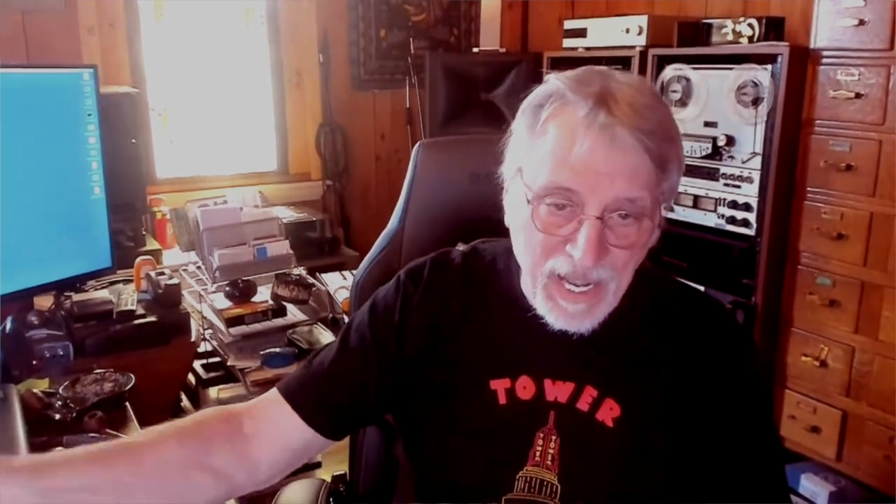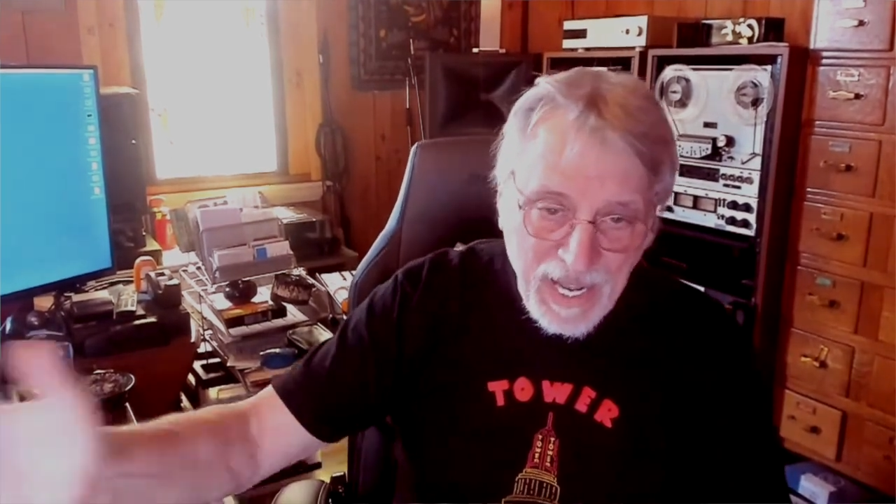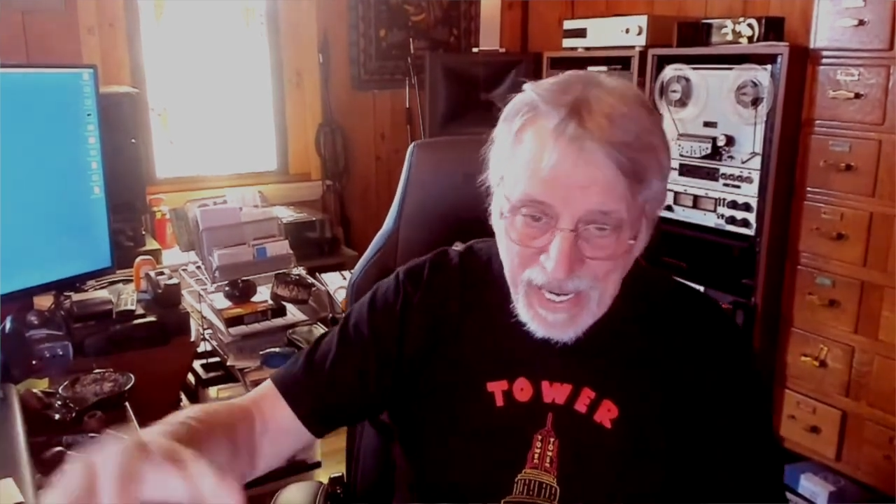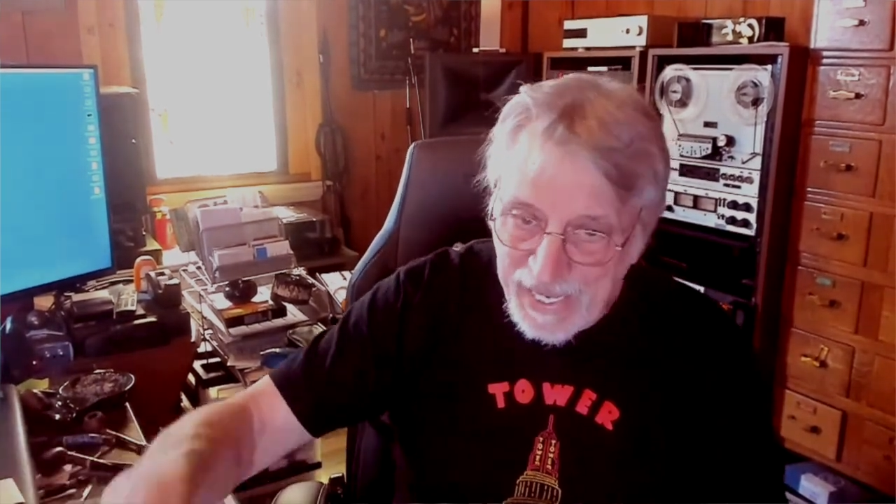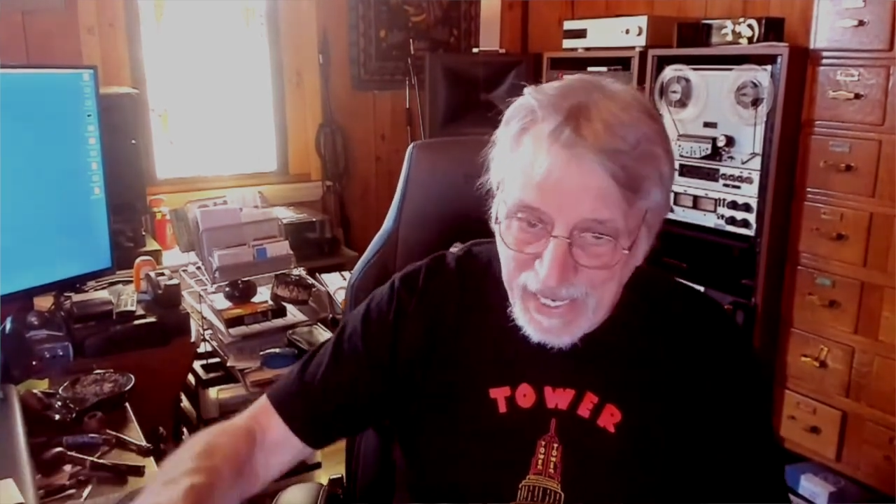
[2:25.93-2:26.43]

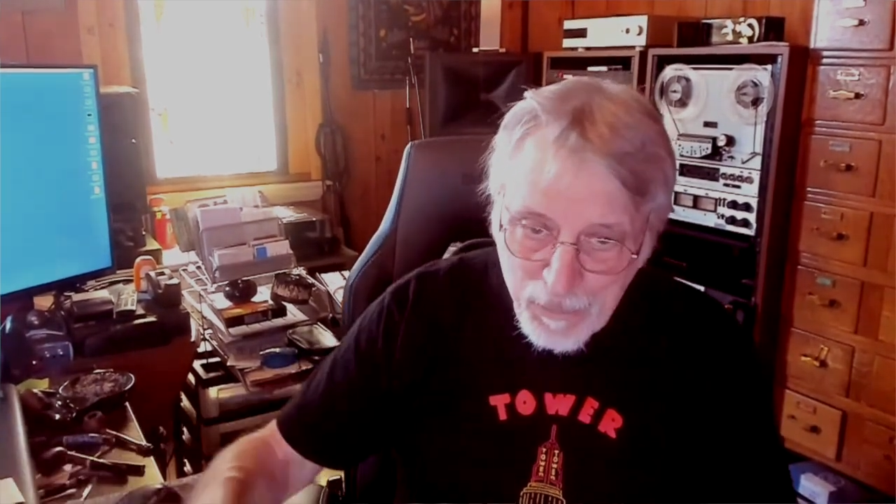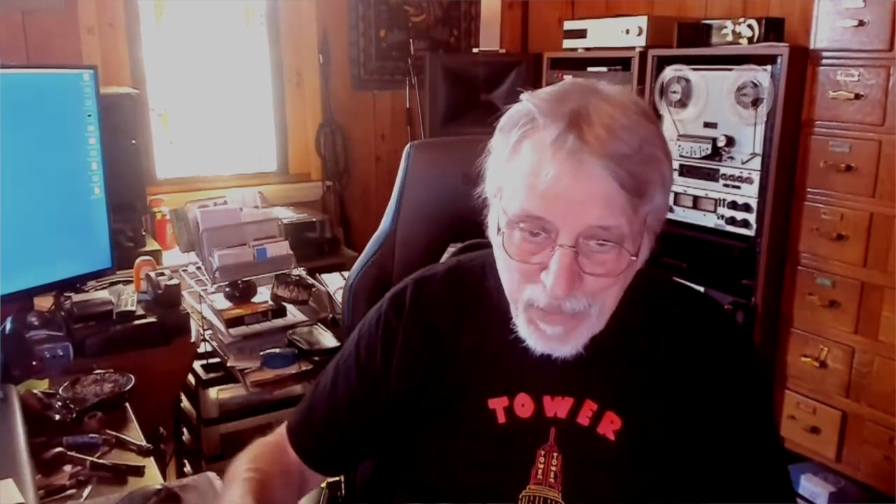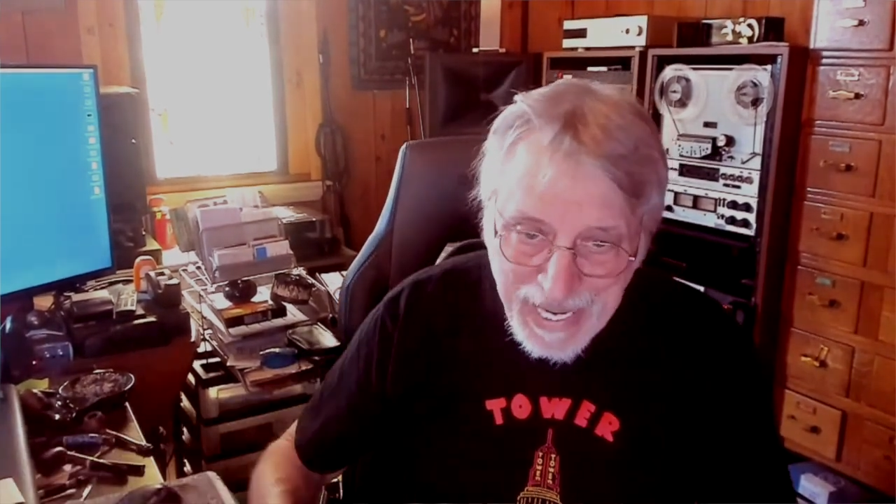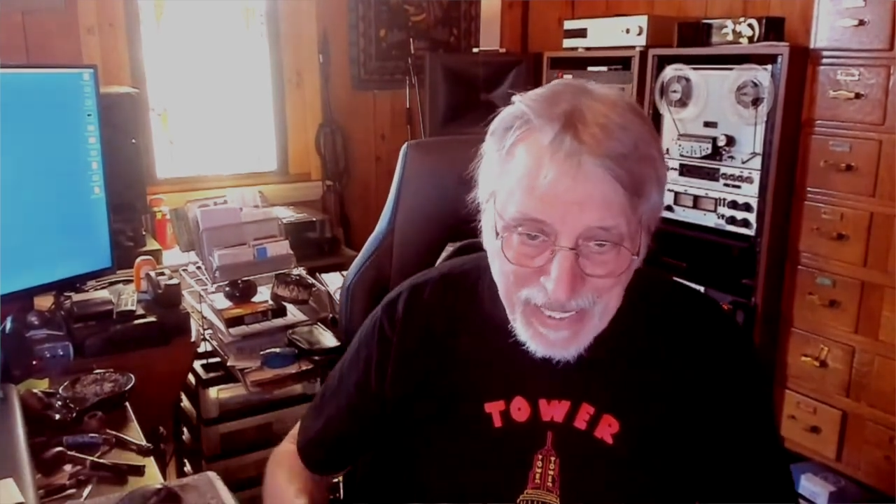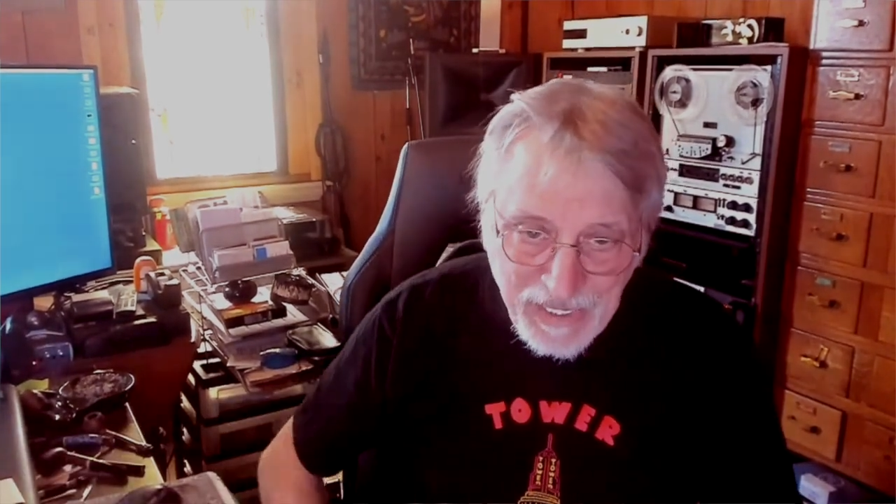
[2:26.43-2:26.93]
I can get
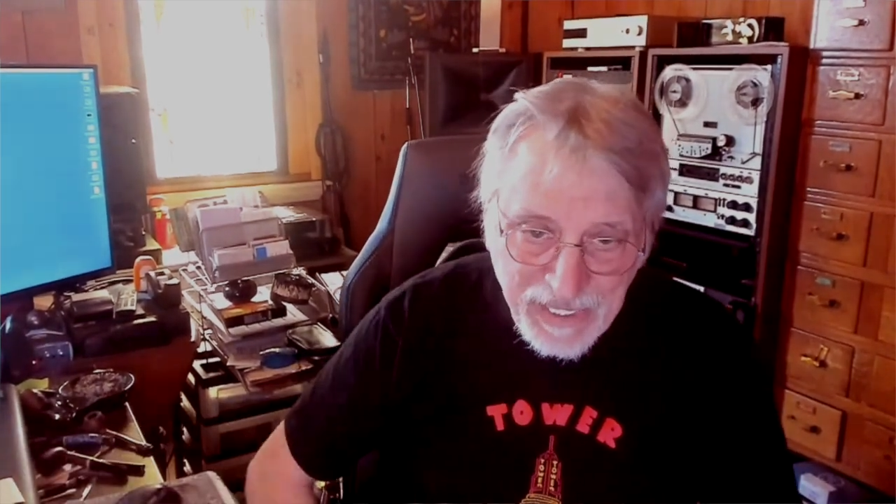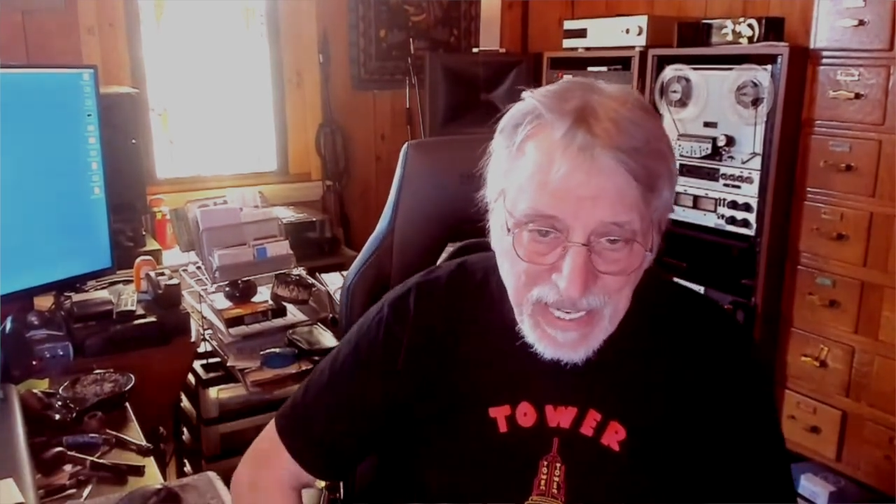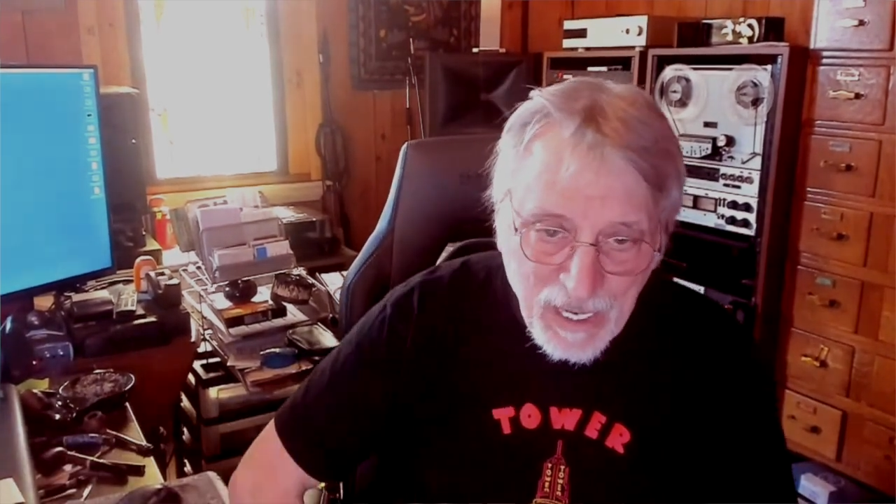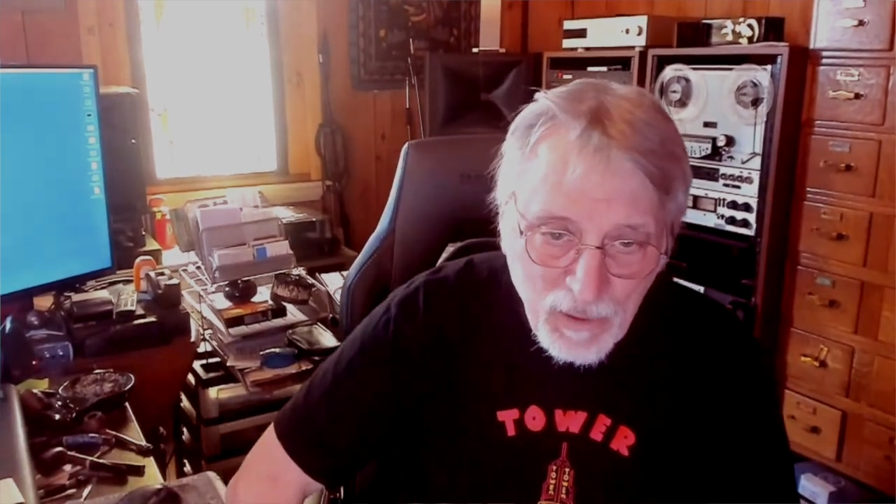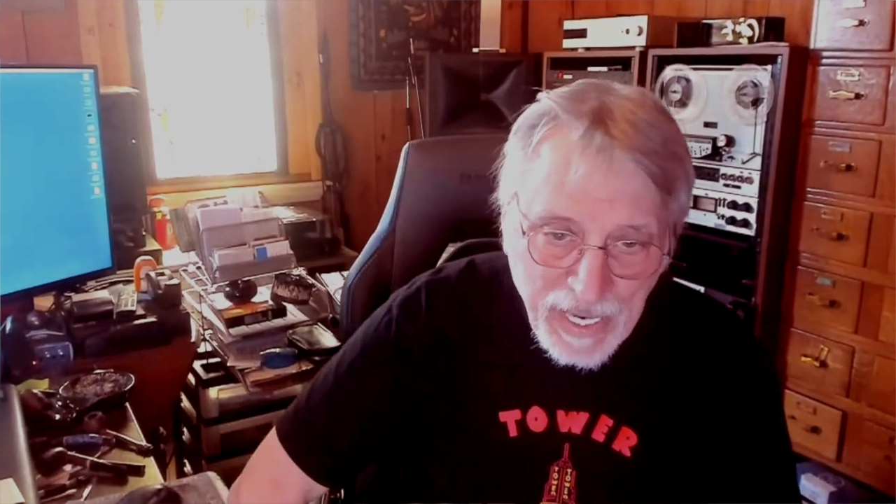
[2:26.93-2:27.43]
back to
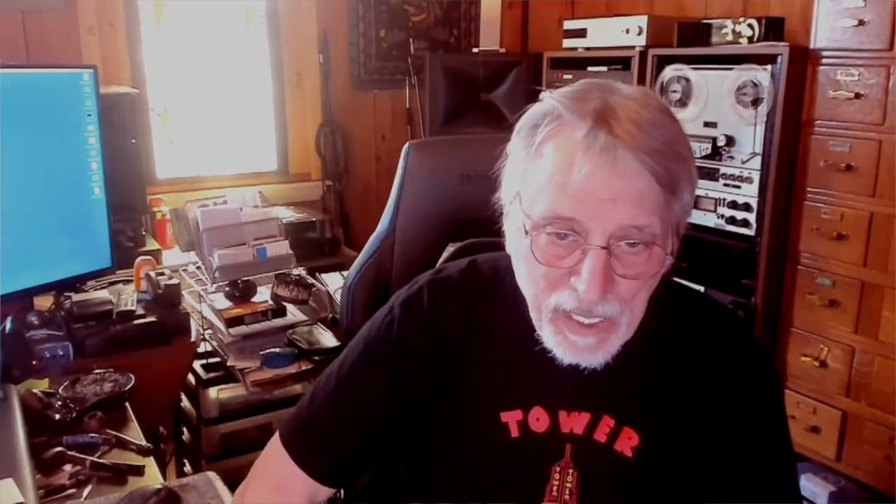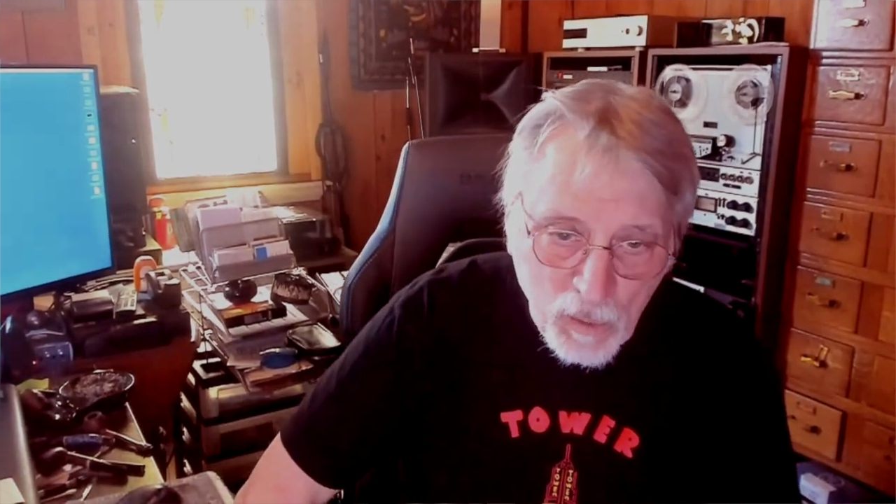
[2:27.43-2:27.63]
that right